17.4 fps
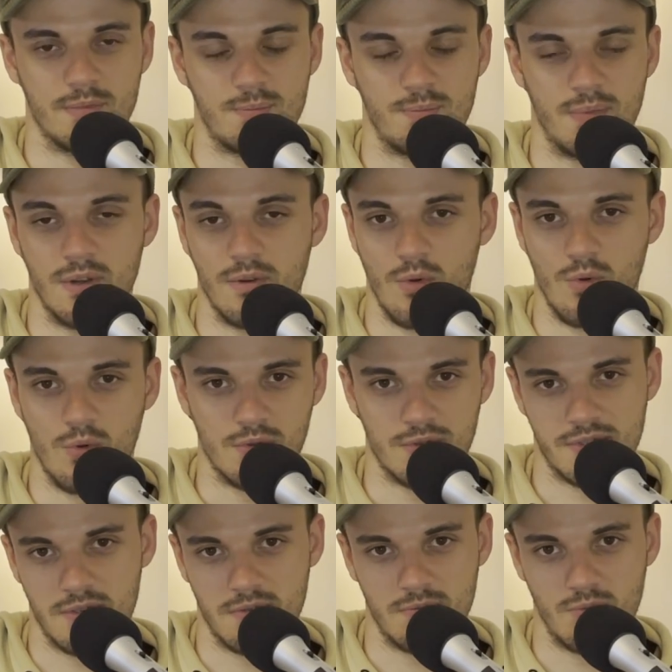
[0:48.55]
It's been an
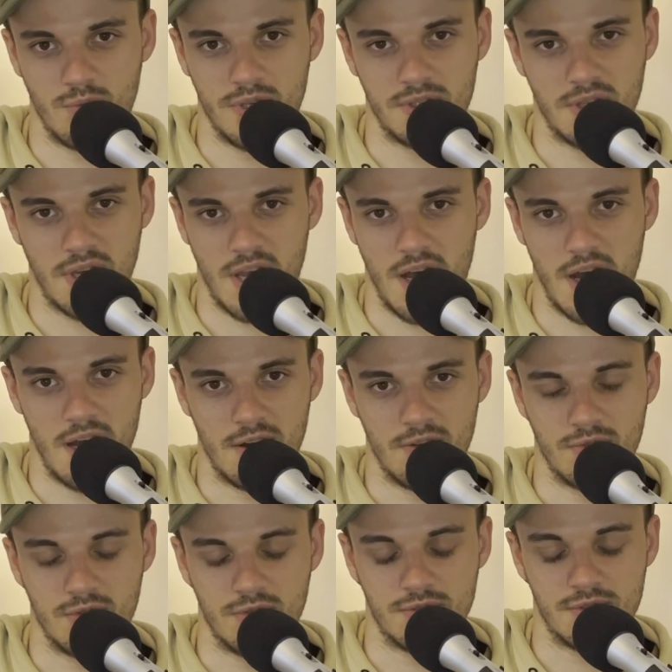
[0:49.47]
awesome winter
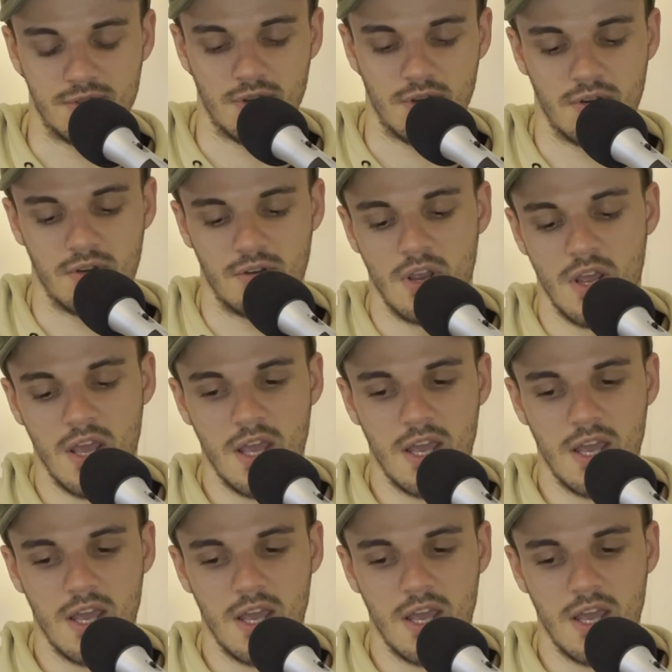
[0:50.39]
carnival. So